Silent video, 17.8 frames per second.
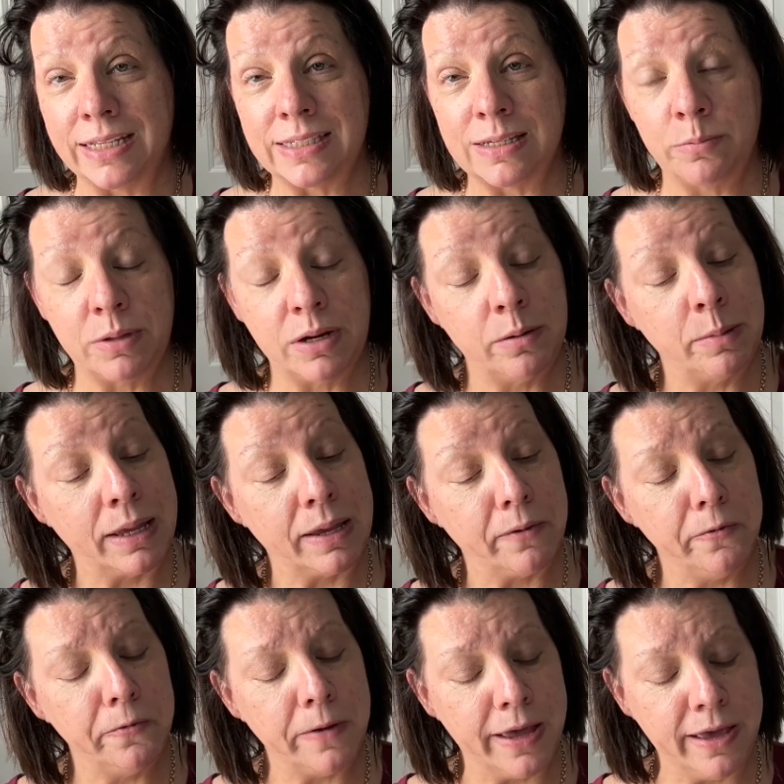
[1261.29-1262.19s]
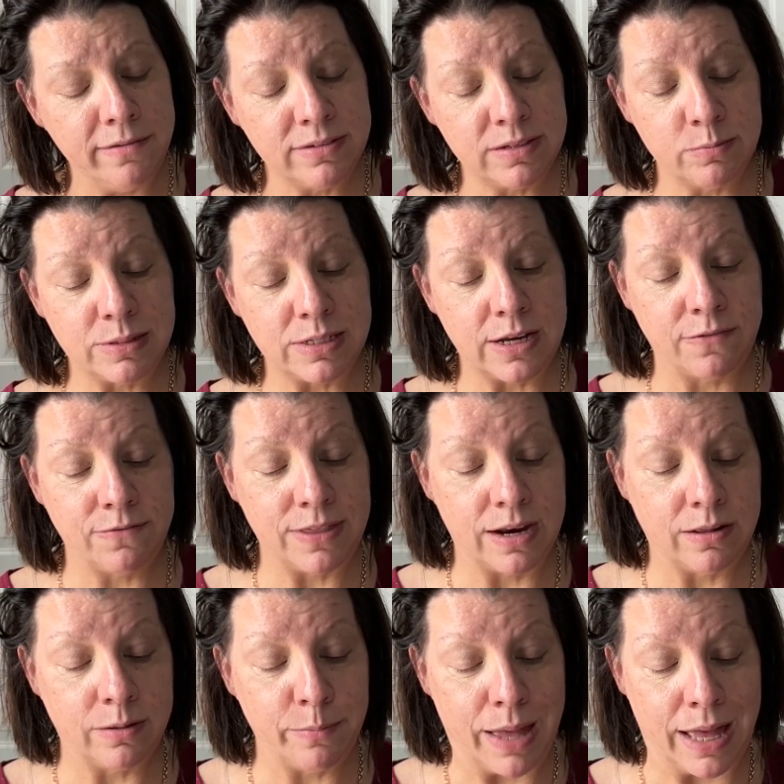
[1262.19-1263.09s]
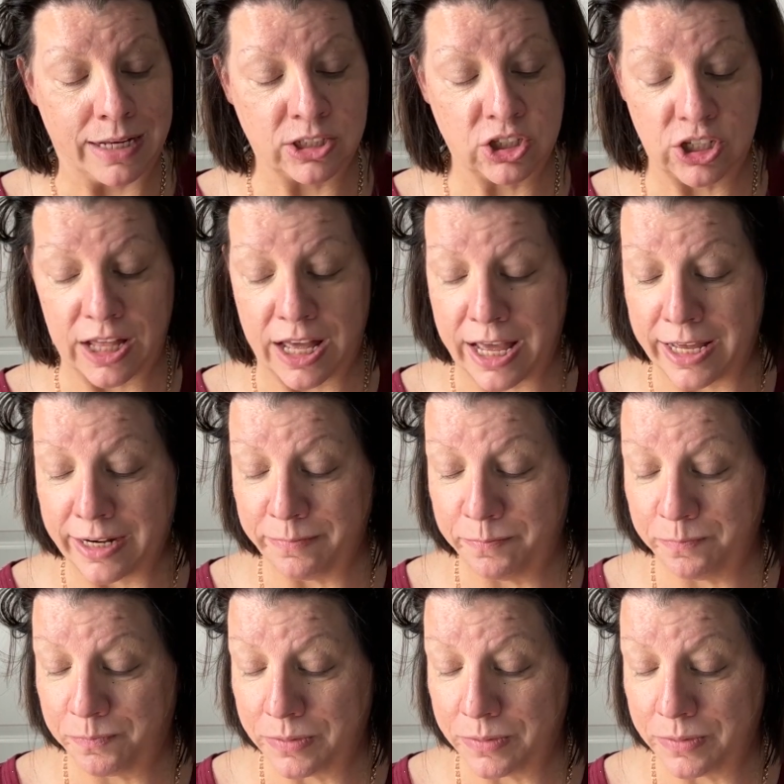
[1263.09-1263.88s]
something, I'm like, oh, I have some stuff that'll match that.